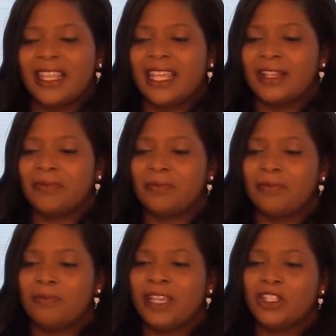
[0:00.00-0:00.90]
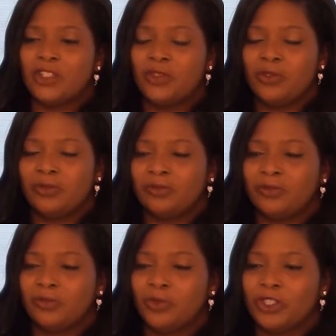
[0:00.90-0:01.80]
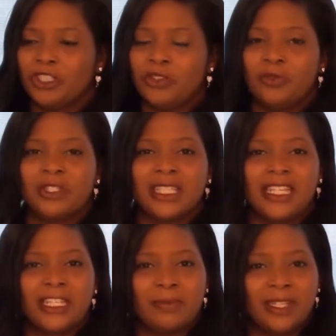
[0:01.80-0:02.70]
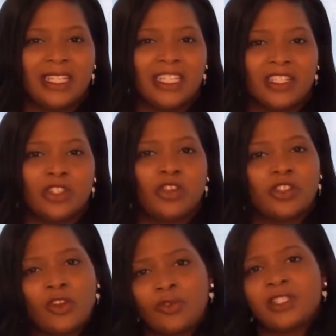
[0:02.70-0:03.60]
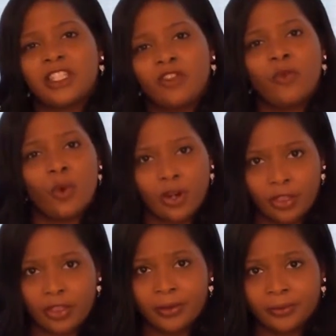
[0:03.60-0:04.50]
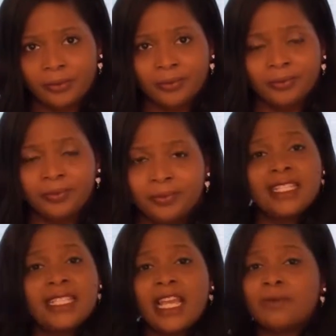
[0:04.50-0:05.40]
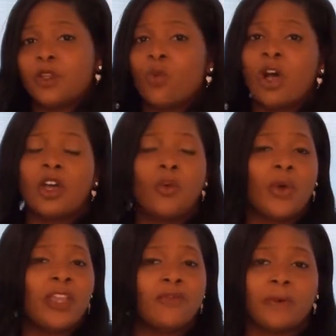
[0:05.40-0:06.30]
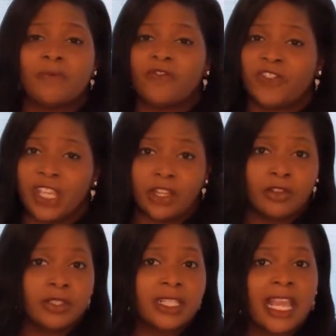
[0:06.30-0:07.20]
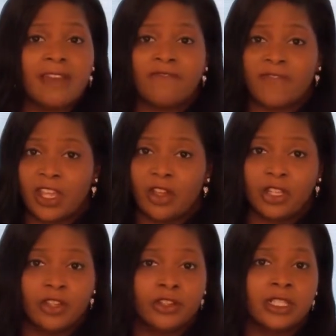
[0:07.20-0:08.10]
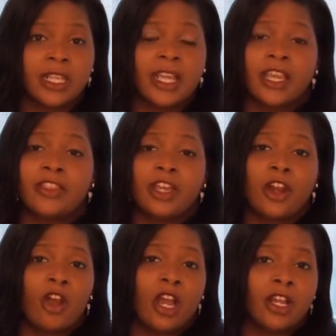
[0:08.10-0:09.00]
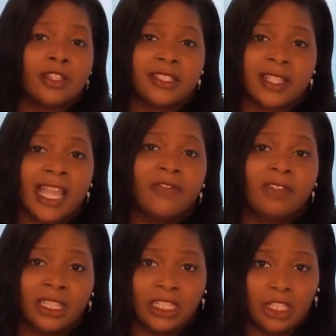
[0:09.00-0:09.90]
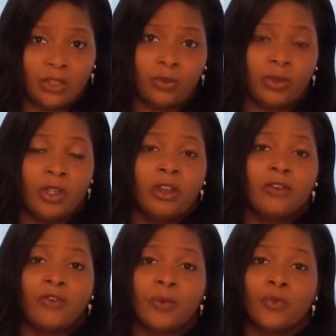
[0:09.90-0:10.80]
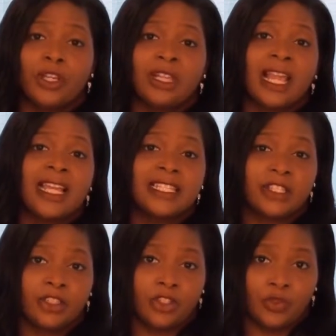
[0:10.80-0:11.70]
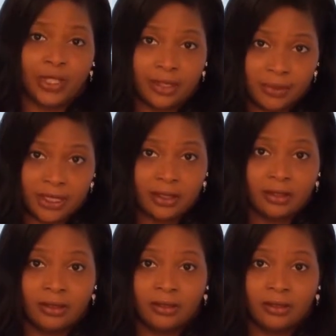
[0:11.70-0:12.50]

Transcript: that makes you reduce and diminish your own self-worth. It's time to walk away from fears and failures that are stifling you from realizing your dreams.